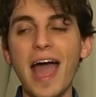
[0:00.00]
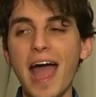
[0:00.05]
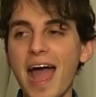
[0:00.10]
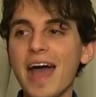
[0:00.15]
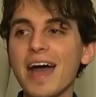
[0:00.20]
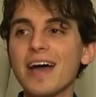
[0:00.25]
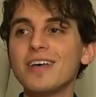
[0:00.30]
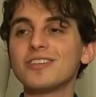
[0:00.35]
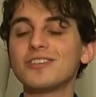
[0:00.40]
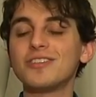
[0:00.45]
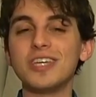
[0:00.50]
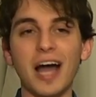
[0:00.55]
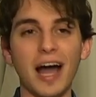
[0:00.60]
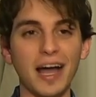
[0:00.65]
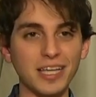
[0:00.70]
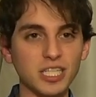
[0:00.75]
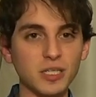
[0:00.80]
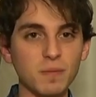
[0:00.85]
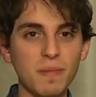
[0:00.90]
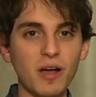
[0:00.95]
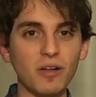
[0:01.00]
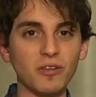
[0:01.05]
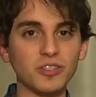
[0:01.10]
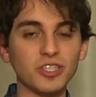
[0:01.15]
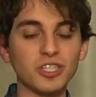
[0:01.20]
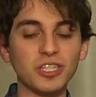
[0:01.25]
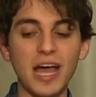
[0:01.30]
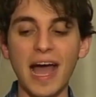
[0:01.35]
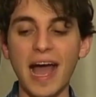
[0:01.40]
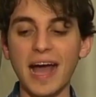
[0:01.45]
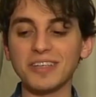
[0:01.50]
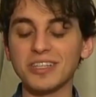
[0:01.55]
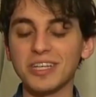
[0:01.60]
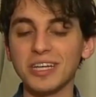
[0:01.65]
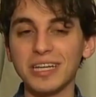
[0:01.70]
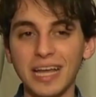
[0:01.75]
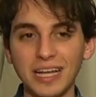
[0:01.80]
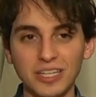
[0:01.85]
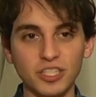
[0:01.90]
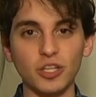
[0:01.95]
as the ice melts, as
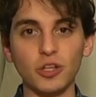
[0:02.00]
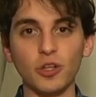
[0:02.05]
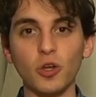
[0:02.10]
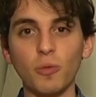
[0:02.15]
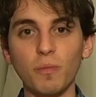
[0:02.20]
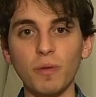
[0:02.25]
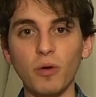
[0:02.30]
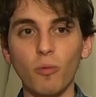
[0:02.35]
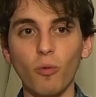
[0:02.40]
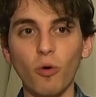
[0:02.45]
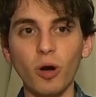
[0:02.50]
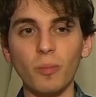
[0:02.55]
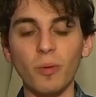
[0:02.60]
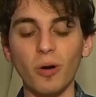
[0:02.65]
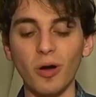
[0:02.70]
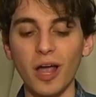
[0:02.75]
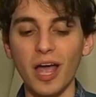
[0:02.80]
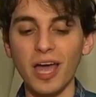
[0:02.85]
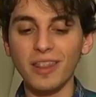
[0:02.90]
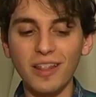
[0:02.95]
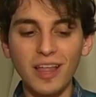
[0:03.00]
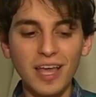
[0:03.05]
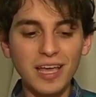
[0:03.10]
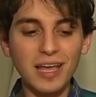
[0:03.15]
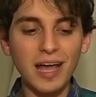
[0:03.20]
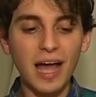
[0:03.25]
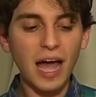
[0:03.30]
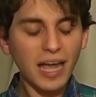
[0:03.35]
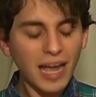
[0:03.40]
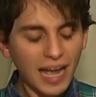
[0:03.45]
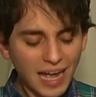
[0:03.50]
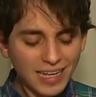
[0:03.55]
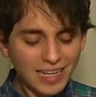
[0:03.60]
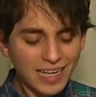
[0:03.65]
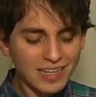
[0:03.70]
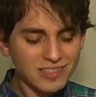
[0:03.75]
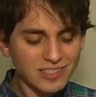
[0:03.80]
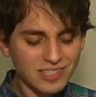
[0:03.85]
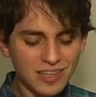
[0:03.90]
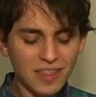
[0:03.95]
it gets a little bit warmer. And like, I, I
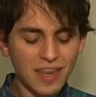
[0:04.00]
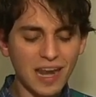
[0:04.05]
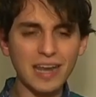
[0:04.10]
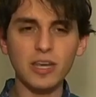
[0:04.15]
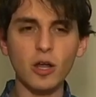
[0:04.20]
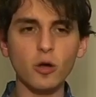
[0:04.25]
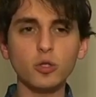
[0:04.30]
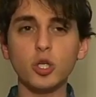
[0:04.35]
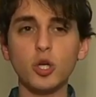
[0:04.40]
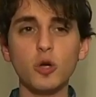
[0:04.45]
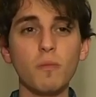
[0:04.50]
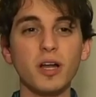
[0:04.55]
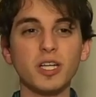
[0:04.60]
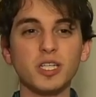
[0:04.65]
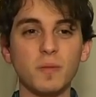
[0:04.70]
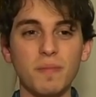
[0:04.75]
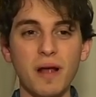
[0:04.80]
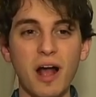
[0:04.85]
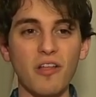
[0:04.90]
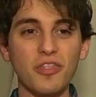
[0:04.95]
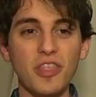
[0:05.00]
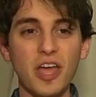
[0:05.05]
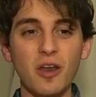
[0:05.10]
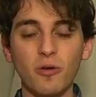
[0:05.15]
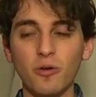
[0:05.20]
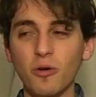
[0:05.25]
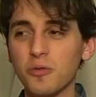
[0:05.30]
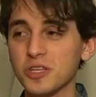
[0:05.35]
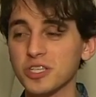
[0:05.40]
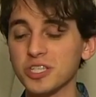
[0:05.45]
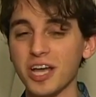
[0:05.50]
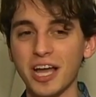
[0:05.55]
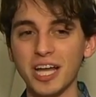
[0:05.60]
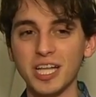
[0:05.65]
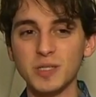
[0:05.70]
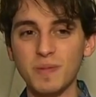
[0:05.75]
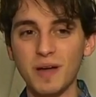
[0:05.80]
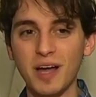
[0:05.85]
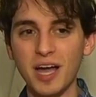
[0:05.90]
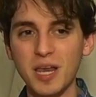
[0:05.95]
can't say that I know too much about that or know the
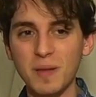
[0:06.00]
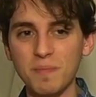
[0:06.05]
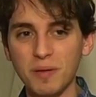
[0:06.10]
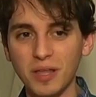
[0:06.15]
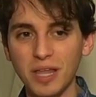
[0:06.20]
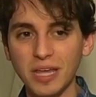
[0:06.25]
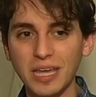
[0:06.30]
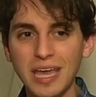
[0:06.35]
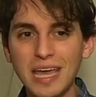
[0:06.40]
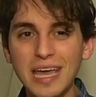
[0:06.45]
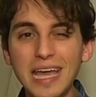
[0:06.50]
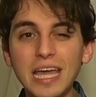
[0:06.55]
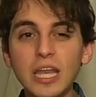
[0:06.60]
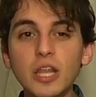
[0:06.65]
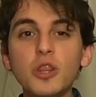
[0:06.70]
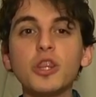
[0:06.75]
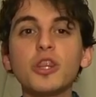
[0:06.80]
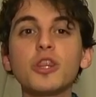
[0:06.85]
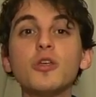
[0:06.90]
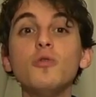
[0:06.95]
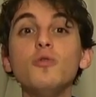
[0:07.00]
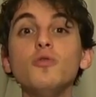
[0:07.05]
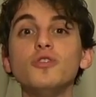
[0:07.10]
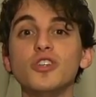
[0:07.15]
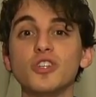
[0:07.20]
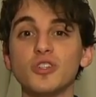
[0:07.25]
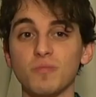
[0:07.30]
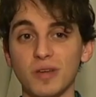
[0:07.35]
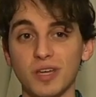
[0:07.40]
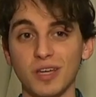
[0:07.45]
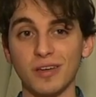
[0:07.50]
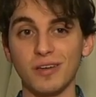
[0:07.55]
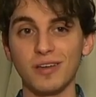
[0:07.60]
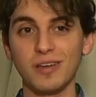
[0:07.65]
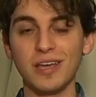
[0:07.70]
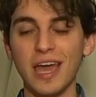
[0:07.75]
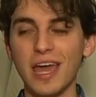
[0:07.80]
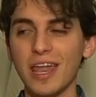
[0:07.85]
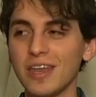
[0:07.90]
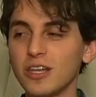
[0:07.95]
science behind it, but like, it enthuses me
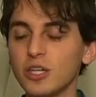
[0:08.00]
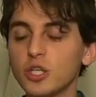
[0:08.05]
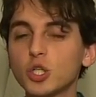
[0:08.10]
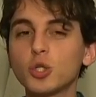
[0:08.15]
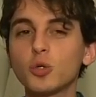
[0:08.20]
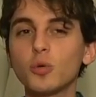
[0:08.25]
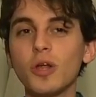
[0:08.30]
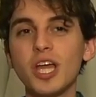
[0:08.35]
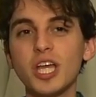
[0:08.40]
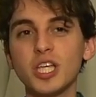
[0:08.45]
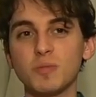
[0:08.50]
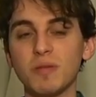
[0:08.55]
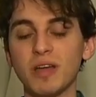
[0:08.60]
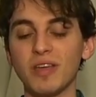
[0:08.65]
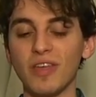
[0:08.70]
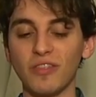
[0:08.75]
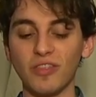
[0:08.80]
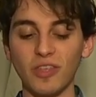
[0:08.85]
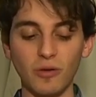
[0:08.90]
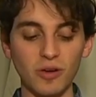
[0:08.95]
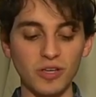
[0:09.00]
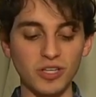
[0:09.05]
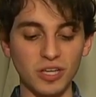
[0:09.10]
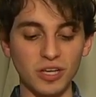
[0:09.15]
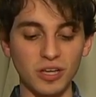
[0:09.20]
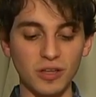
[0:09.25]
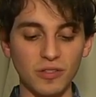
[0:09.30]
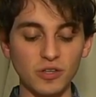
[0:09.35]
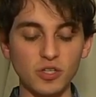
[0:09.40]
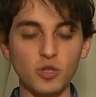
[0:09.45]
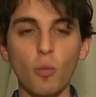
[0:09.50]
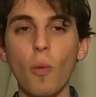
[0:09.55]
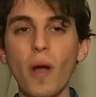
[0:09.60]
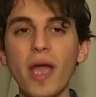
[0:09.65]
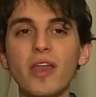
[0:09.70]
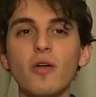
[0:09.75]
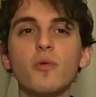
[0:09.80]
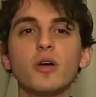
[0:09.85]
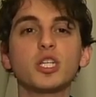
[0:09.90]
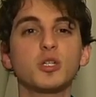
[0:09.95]
and it intrigues me that there is a there's a
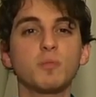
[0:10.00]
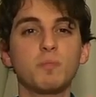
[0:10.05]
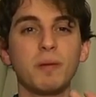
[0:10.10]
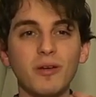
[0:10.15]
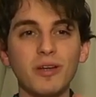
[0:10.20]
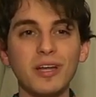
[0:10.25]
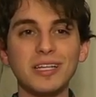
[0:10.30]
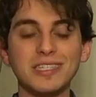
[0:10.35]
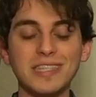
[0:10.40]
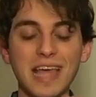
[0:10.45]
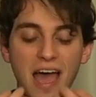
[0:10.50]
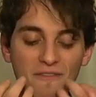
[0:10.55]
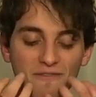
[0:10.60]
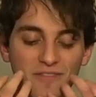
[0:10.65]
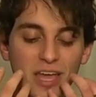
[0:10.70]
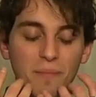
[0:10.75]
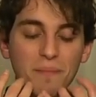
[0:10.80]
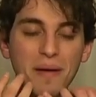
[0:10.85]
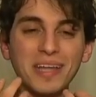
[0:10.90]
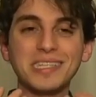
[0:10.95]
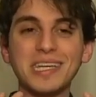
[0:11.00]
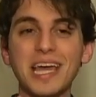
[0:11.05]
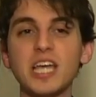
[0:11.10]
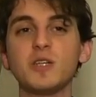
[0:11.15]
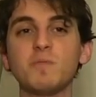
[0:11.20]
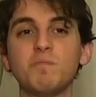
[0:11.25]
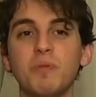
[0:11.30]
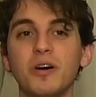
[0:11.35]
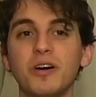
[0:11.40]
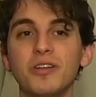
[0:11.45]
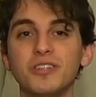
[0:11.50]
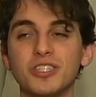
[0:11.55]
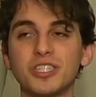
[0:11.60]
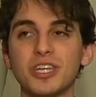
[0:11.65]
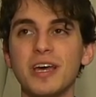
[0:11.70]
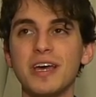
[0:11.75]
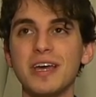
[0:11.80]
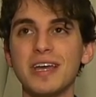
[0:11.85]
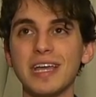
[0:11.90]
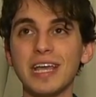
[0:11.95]
way to experience that via my taste buds
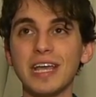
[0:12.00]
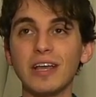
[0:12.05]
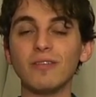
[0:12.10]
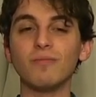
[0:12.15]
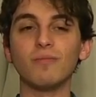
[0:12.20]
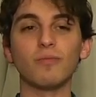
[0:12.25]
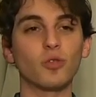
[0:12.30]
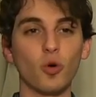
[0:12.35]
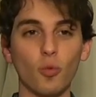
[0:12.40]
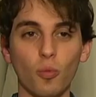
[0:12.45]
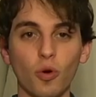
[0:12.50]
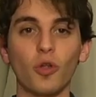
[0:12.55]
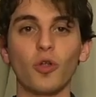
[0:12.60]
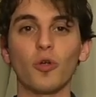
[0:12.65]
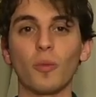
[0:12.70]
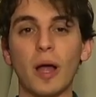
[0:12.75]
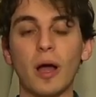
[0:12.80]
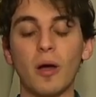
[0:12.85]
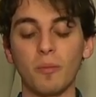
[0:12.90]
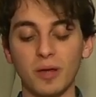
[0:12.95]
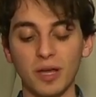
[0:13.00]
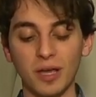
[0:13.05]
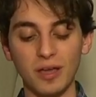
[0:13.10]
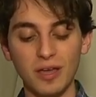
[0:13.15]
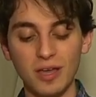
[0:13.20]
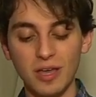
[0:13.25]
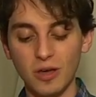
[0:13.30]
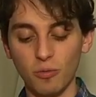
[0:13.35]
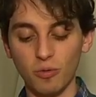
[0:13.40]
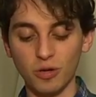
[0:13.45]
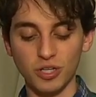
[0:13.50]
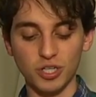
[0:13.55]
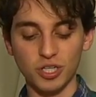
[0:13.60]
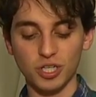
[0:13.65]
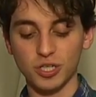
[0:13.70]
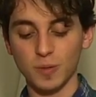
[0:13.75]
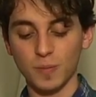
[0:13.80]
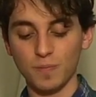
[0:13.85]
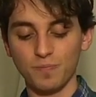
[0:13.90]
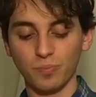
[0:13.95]
in the world around me,
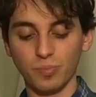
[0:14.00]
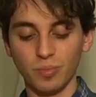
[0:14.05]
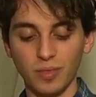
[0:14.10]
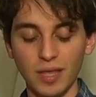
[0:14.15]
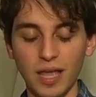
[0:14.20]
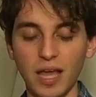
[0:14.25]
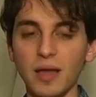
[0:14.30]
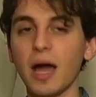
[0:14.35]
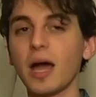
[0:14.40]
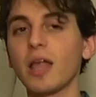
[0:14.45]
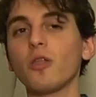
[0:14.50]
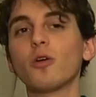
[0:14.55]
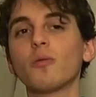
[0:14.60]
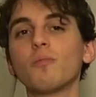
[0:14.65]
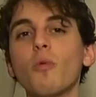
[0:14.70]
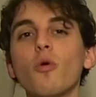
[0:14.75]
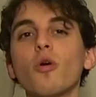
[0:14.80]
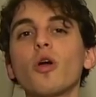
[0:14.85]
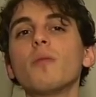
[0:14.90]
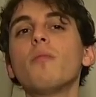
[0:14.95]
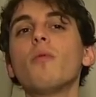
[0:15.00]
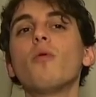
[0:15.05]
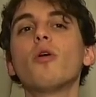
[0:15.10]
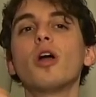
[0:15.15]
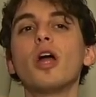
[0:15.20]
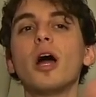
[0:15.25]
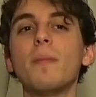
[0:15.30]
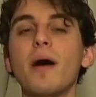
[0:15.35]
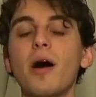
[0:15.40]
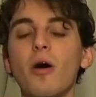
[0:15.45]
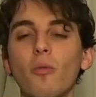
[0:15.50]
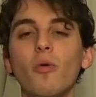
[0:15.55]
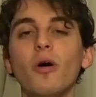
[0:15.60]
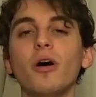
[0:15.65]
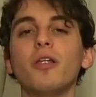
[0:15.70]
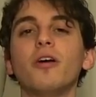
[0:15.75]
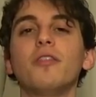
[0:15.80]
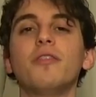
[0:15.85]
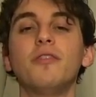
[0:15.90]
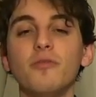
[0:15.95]
which I, I learn more and more about
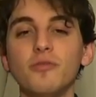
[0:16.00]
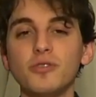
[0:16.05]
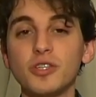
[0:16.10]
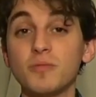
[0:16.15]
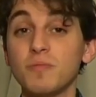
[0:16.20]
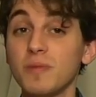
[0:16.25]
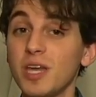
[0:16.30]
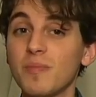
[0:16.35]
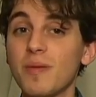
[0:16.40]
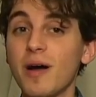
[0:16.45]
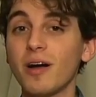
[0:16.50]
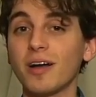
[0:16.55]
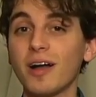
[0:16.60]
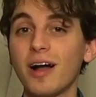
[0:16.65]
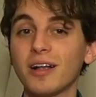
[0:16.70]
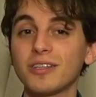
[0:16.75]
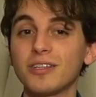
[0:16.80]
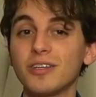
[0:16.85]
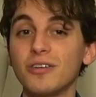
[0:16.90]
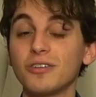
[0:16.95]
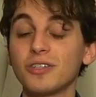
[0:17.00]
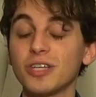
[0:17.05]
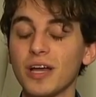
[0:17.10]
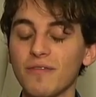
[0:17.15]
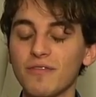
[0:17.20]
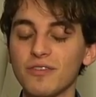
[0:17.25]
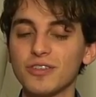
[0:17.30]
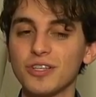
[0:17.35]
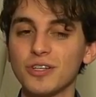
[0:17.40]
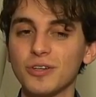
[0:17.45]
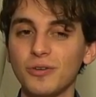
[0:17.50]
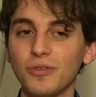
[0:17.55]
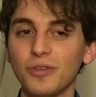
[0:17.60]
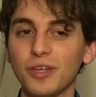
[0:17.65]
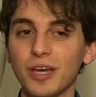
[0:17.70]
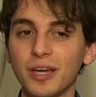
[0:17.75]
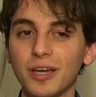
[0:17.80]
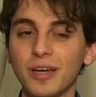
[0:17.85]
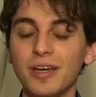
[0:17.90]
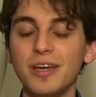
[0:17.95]
what enthuses me about cocktails every single
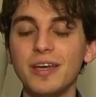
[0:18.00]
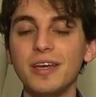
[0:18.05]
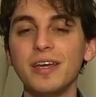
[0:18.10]
day.